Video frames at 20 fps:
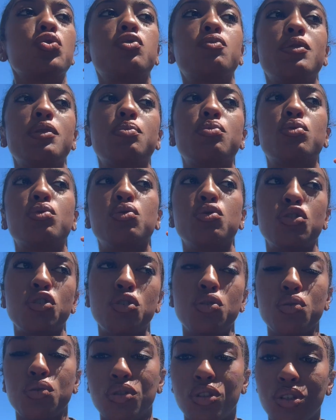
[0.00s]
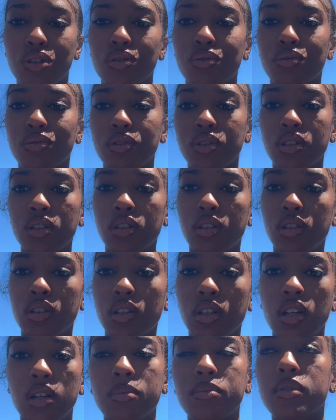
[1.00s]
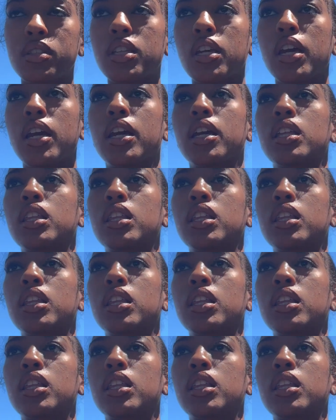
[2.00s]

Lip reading: people who choose you. You know what I'm saying?